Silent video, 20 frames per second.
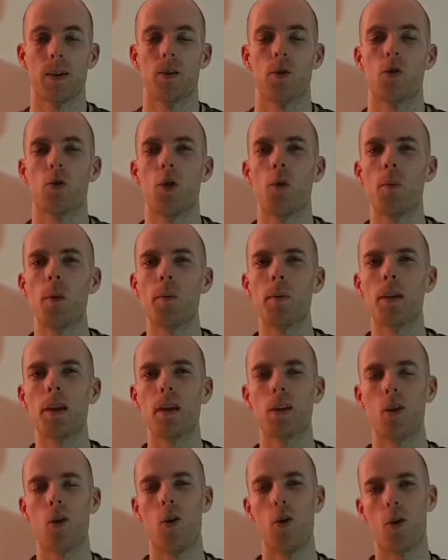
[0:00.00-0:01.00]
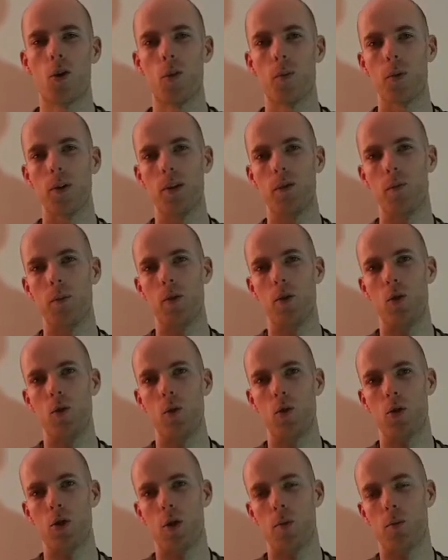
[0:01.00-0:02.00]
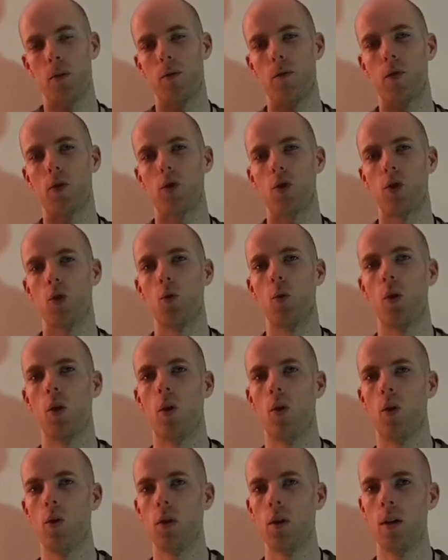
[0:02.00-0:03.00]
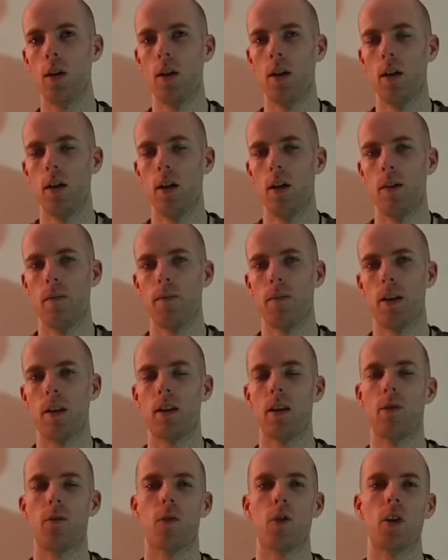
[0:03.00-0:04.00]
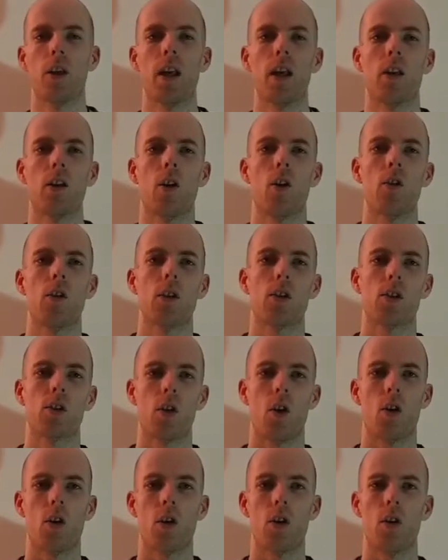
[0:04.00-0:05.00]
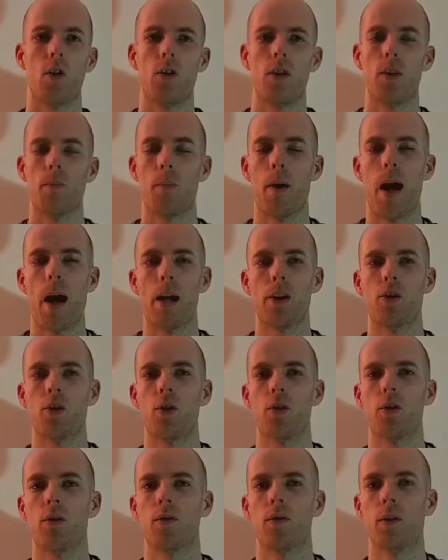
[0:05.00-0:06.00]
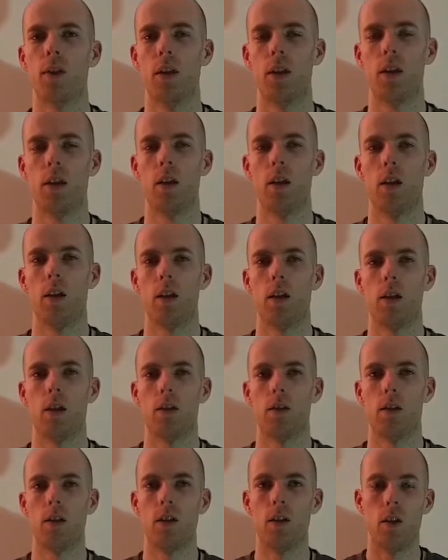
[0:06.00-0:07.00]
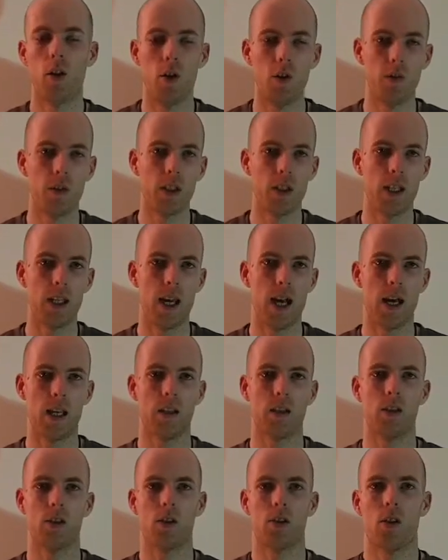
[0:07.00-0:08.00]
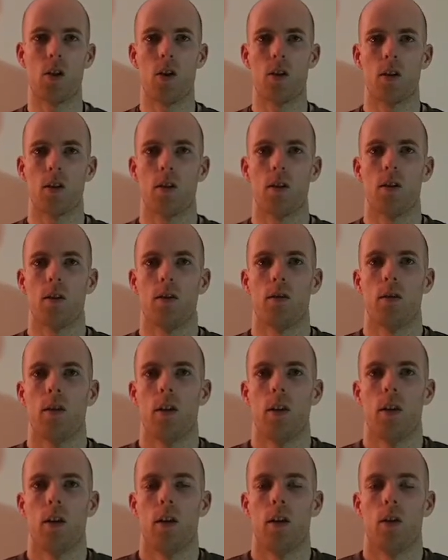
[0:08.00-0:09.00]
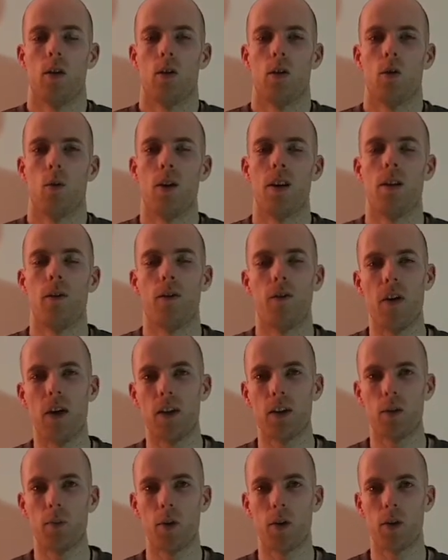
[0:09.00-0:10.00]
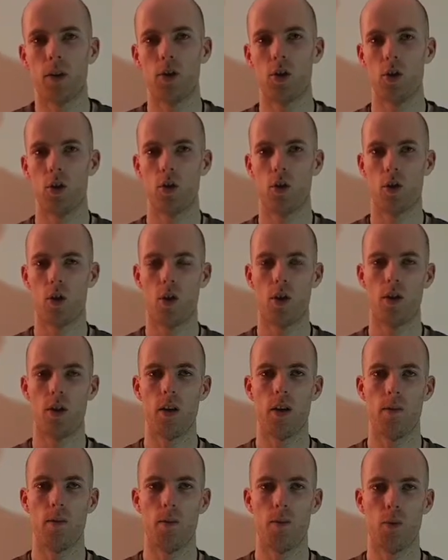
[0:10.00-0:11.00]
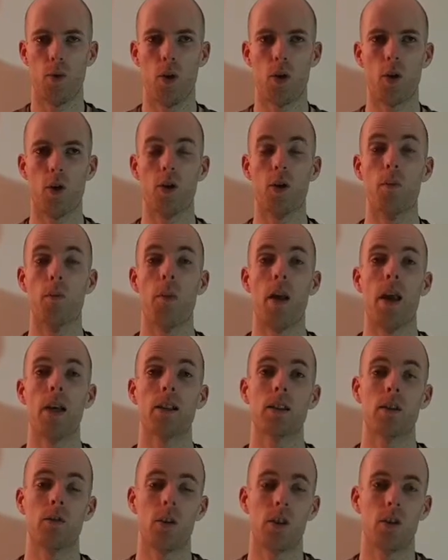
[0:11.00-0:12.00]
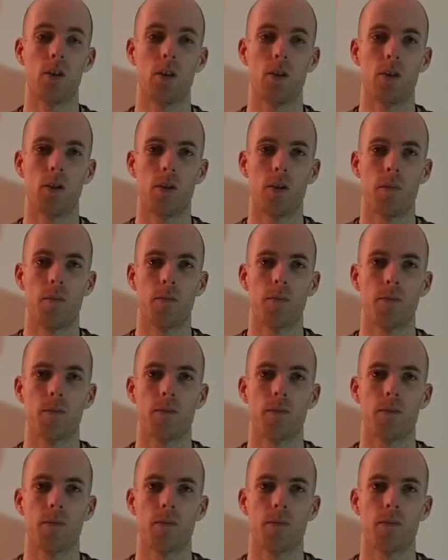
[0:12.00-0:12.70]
So some people get caught up and they've been doing something for so long that they forget how they started out and the passion of the love that they had at the start and the way they felt about each other and how they brought out the best of each other.